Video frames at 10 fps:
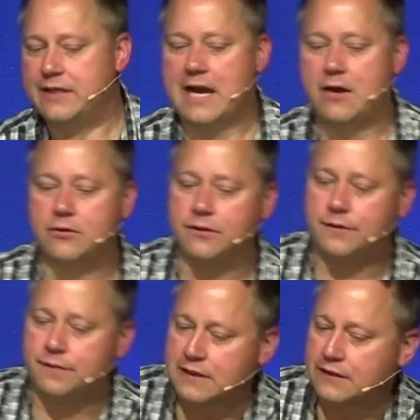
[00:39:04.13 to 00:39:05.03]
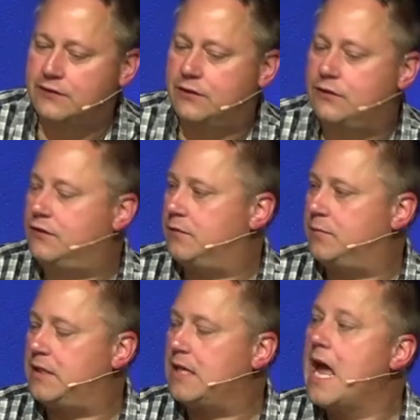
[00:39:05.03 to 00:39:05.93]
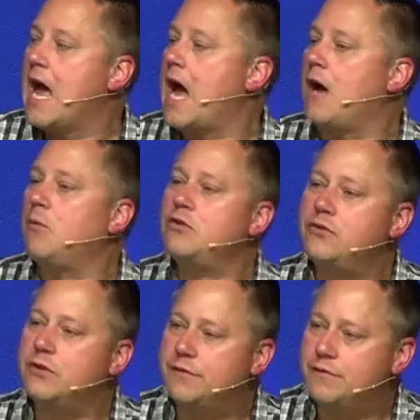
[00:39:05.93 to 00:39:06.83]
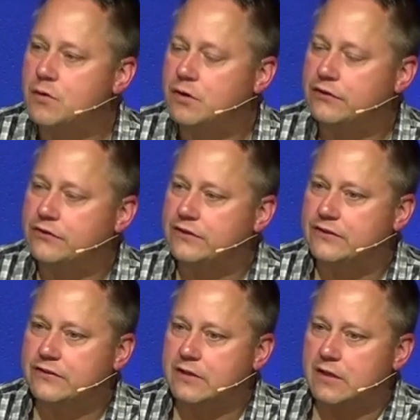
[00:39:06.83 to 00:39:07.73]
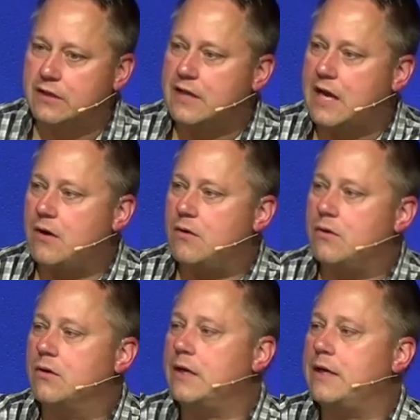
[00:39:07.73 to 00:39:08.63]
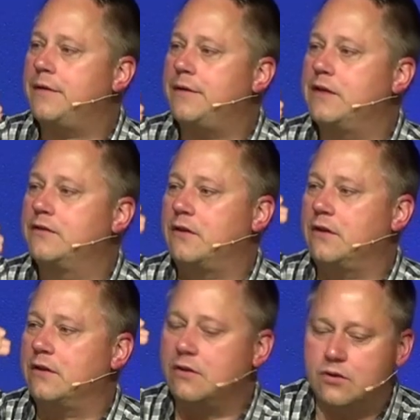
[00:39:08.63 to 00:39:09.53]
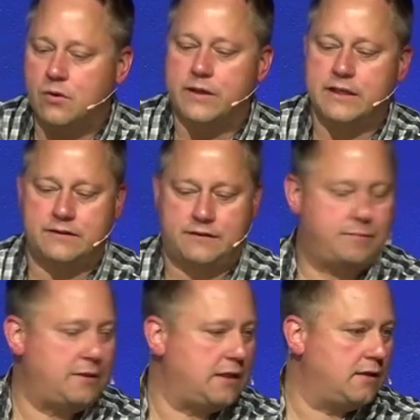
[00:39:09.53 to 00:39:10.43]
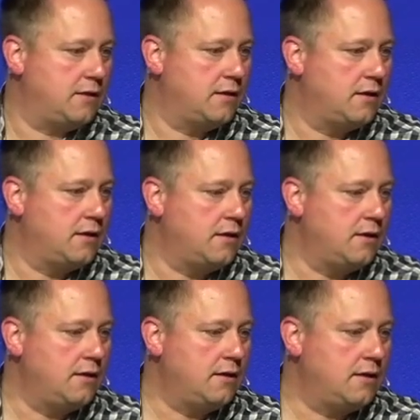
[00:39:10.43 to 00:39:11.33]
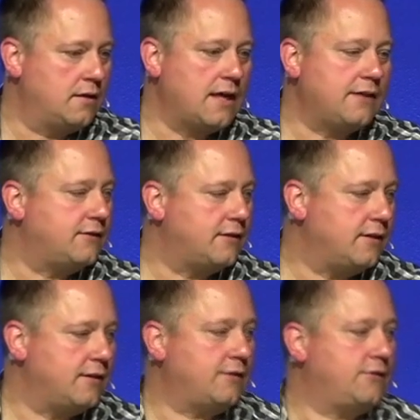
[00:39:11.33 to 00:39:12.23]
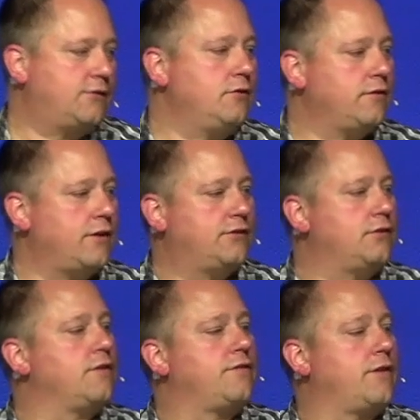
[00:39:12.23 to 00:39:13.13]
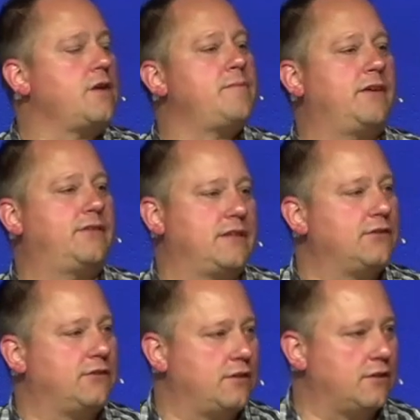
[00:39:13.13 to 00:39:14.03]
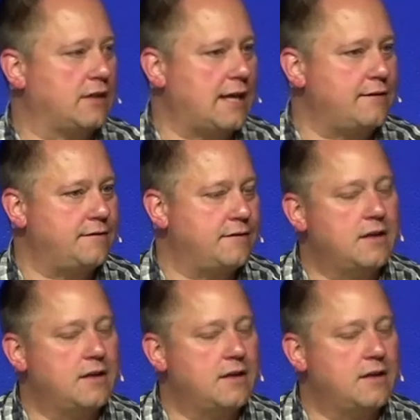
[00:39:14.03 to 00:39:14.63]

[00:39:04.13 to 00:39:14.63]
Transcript: how good things used to be. I want you to focus instead on how great things are going to be. Guys, this is true of us too. The very best things in your life